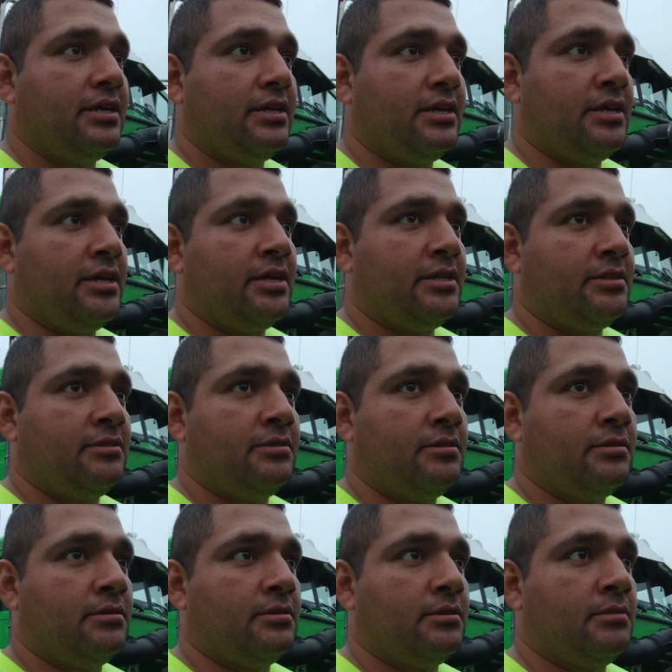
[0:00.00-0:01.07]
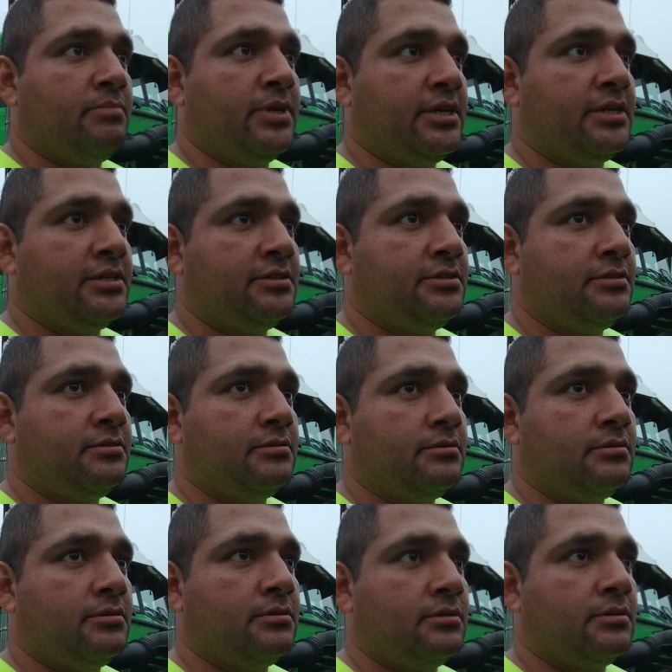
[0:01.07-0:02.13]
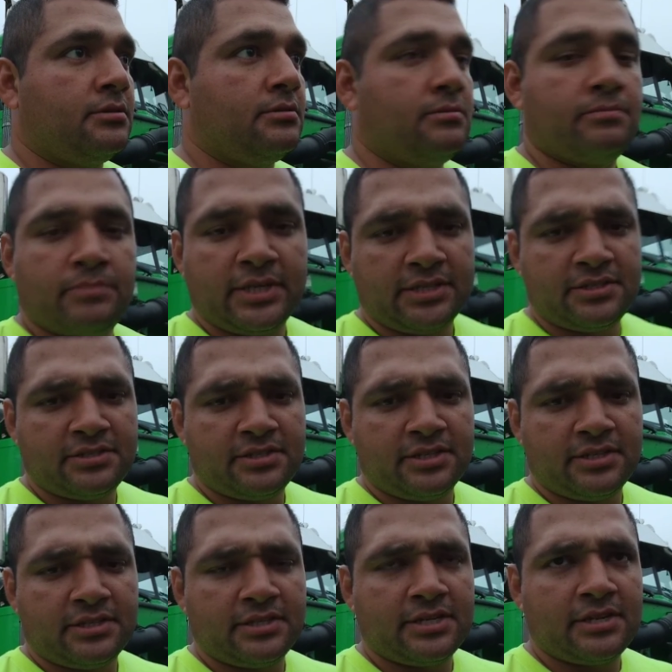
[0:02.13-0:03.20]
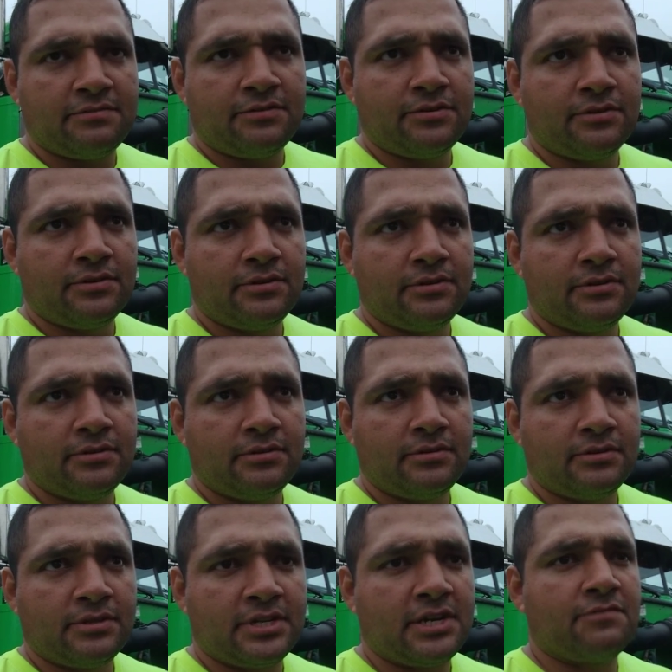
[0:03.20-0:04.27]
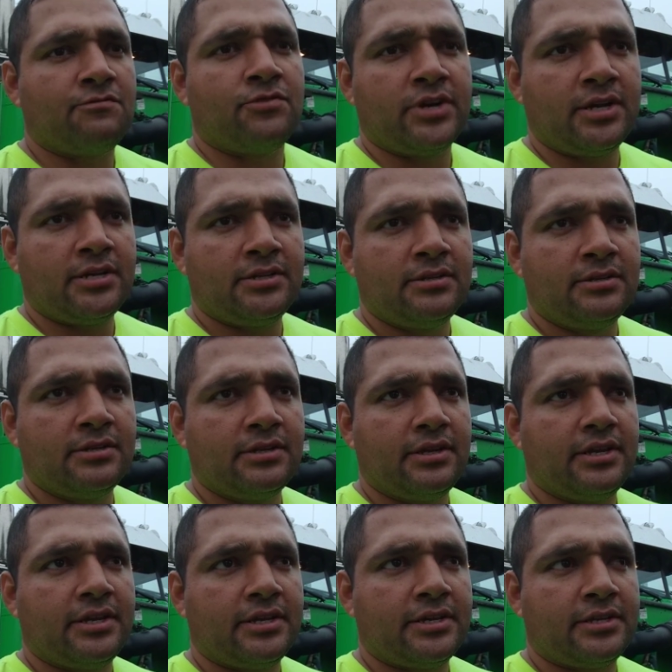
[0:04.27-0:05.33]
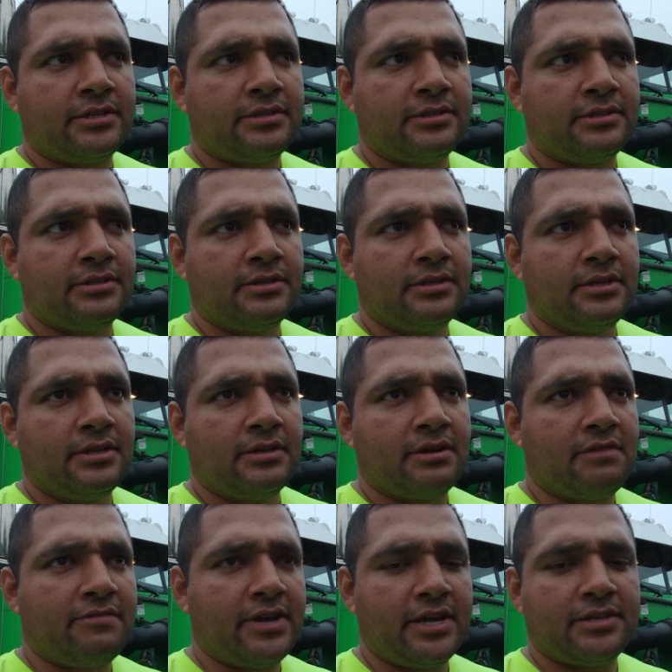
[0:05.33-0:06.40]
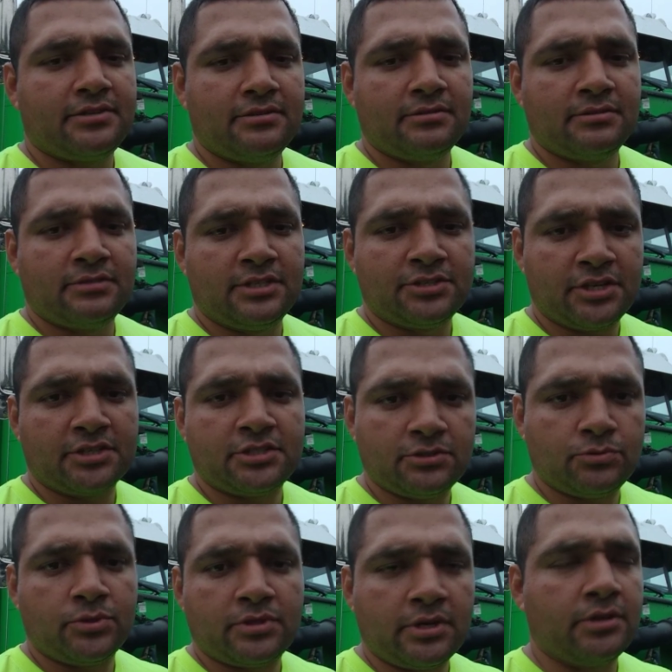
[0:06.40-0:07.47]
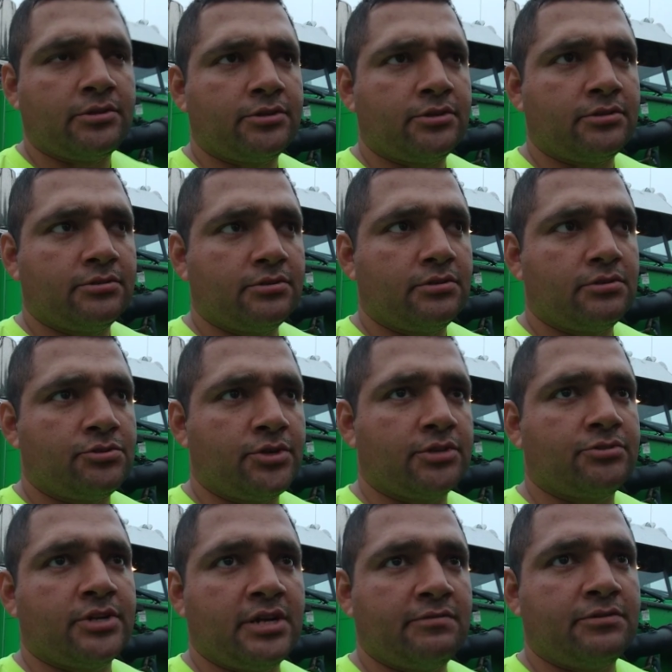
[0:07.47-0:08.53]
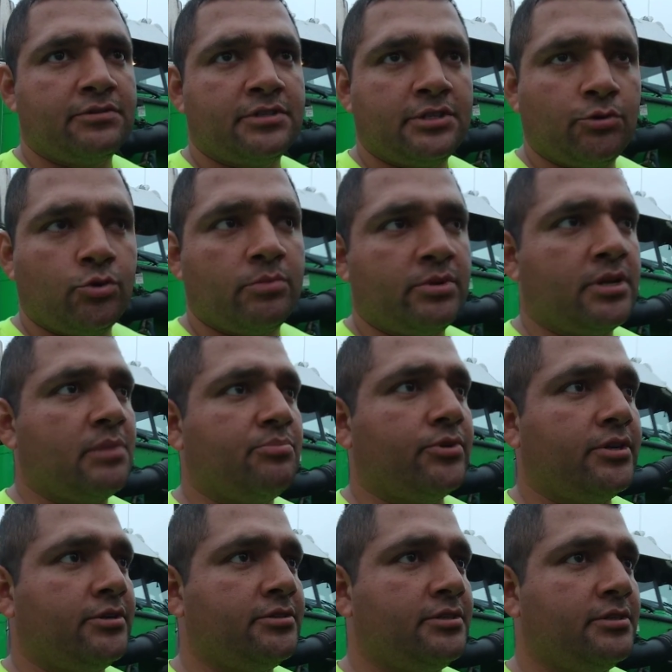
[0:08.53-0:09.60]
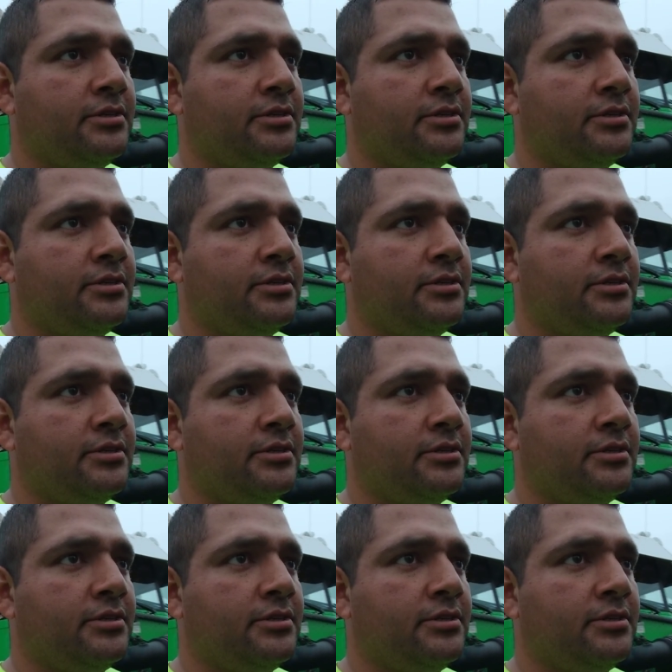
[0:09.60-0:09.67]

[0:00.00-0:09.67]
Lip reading: And the biggest thing that I've read, and I've had discussions with other truck drivers and equipment operators.